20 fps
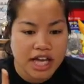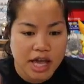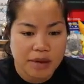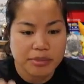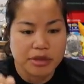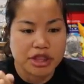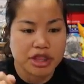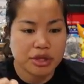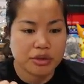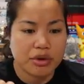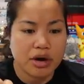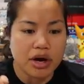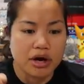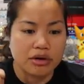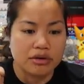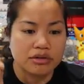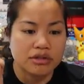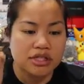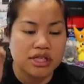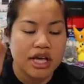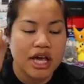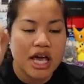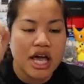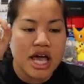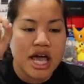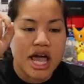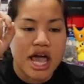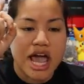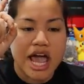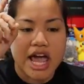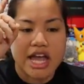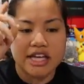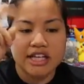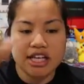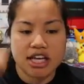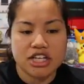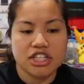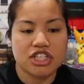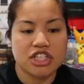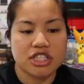Game of Thrones and
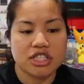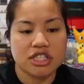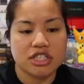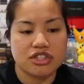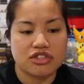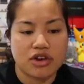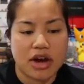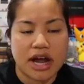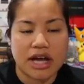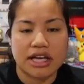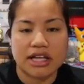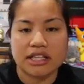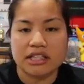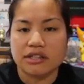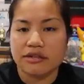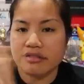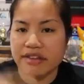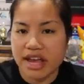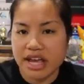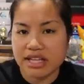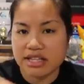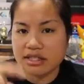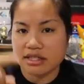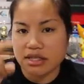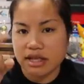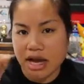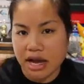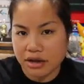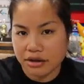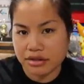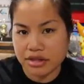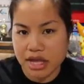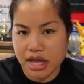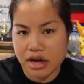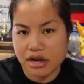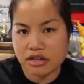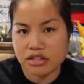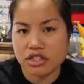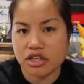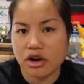Dungeons and Dragons fans out
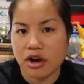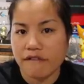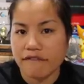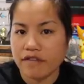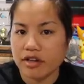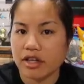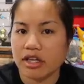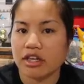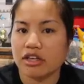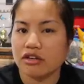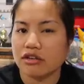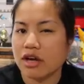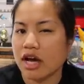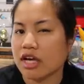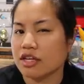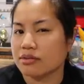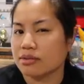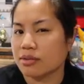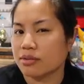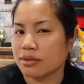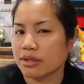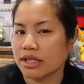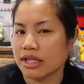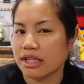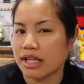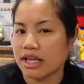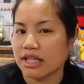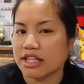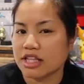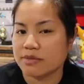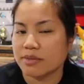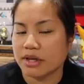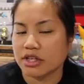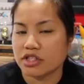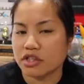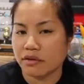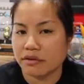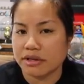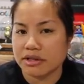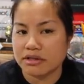there, so I feel like you guys would really like this box.
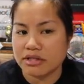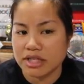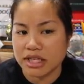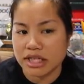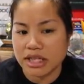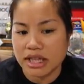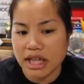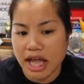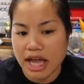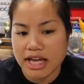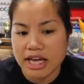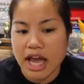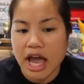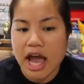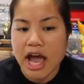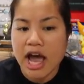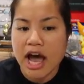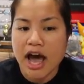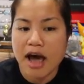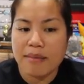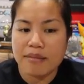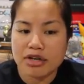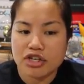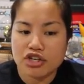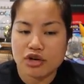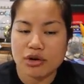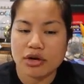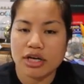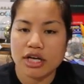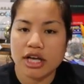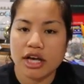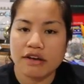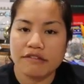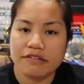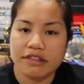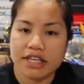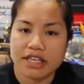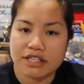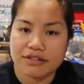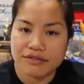So if you did like a majority
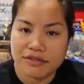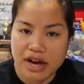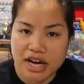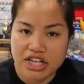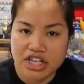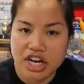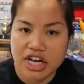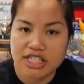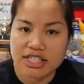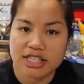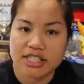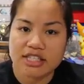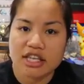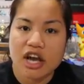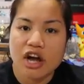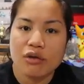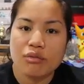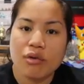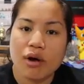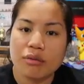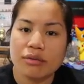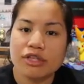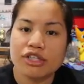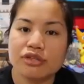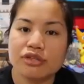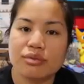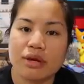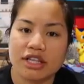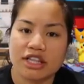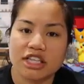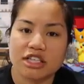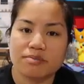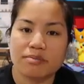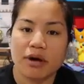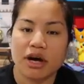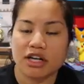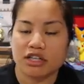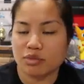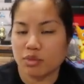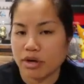of these franchises, what you rate this
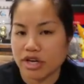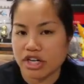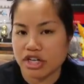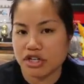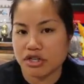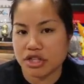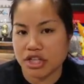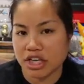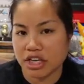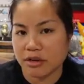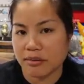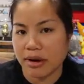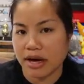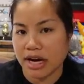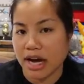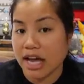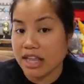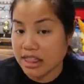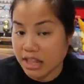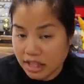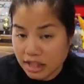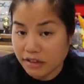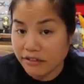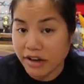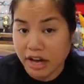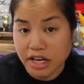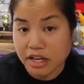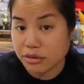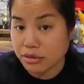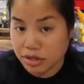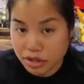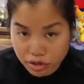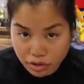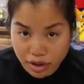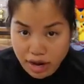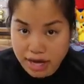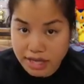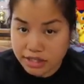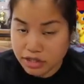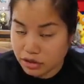box? What did you think about it? I thought the value was
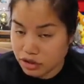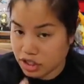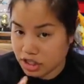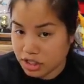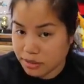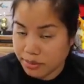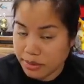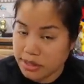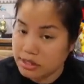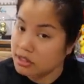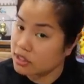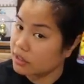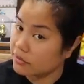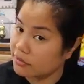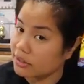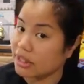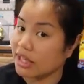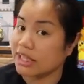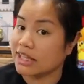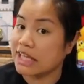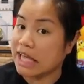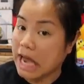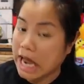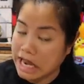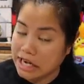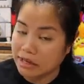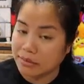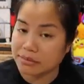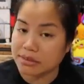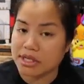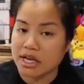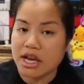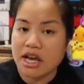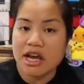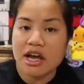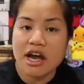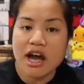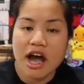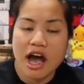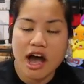great, so it just depends on if you like the items.
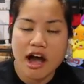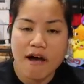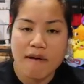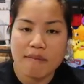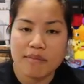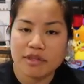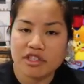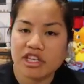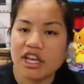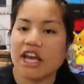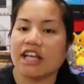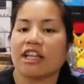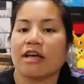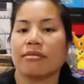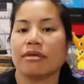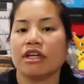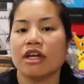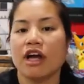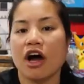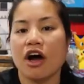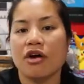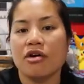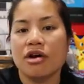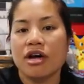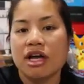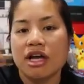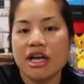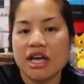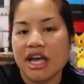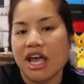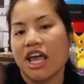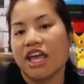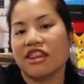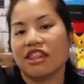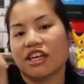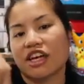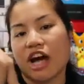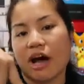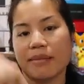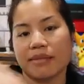So yeah, let me know in
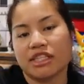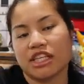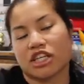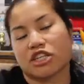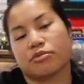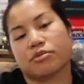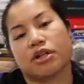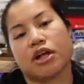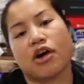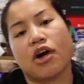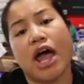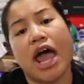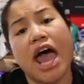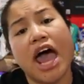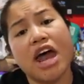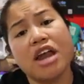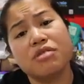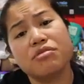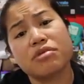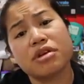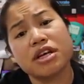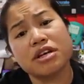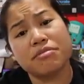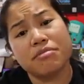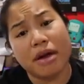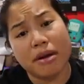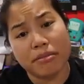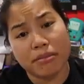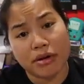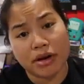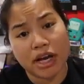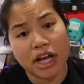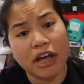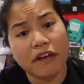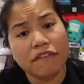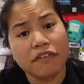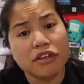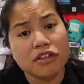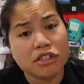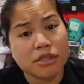the comment section below. And remember,
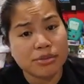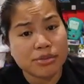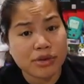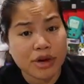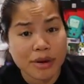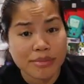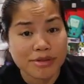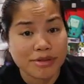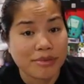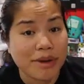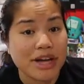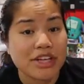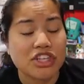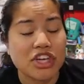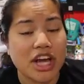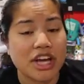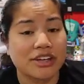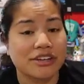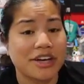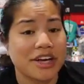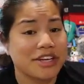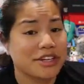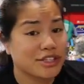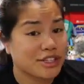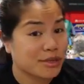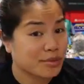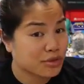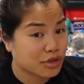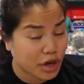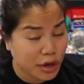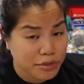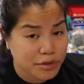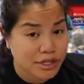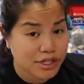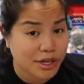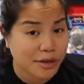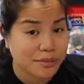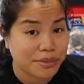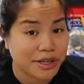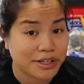if you subscribe to my channel and your
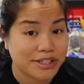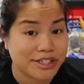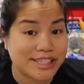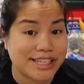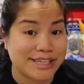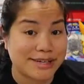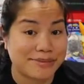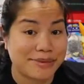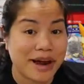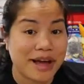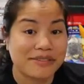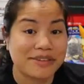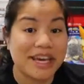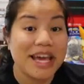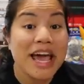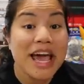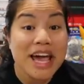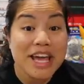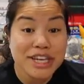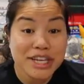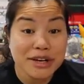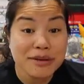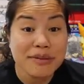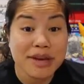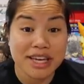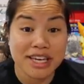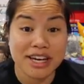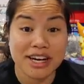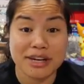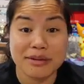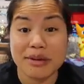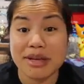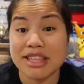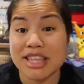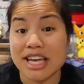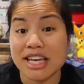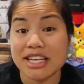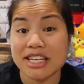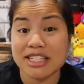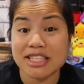subscriptions aren't blocked or set to private, you'll make it onto my
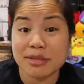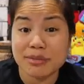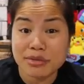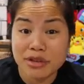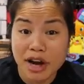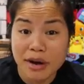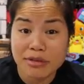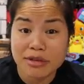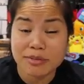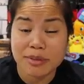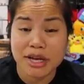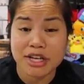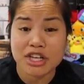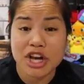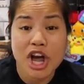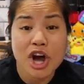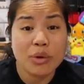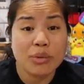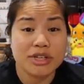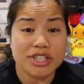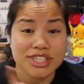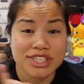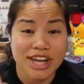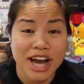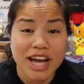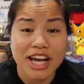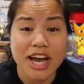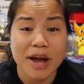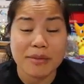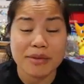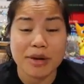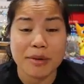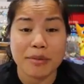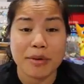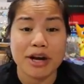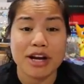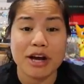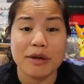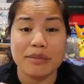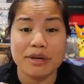thank you to subscribers page, which is not coming up
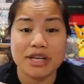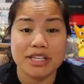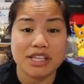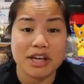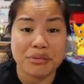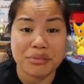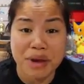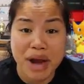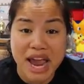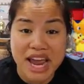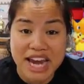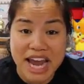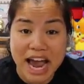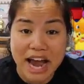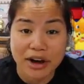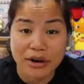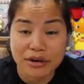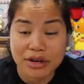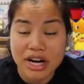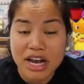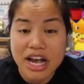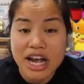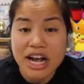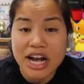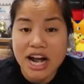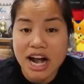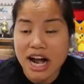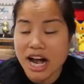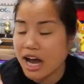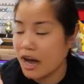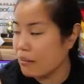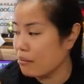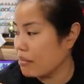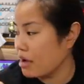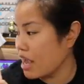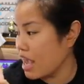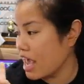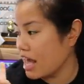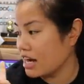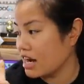right now because I ran out,
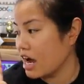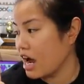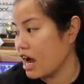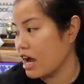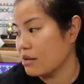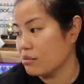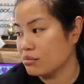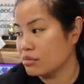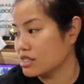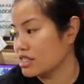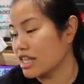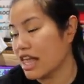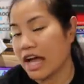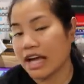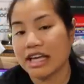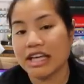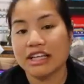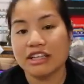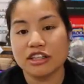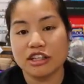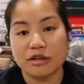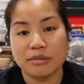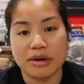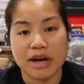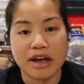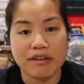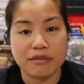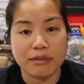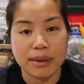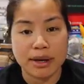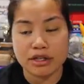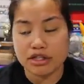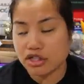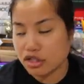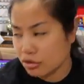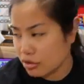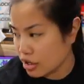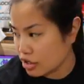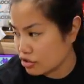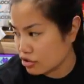and I'm slacking a little bit. I have about
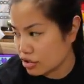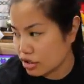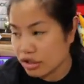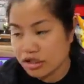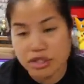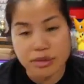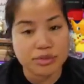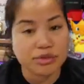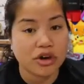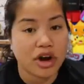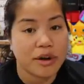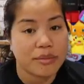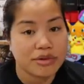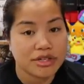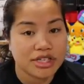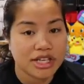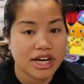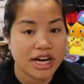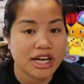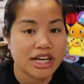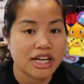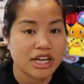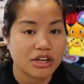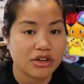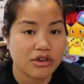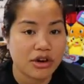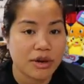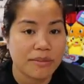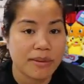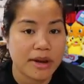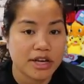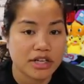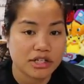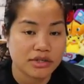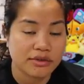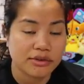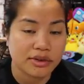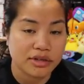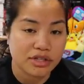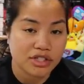200 new subscribers that I need to create
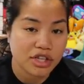pages for.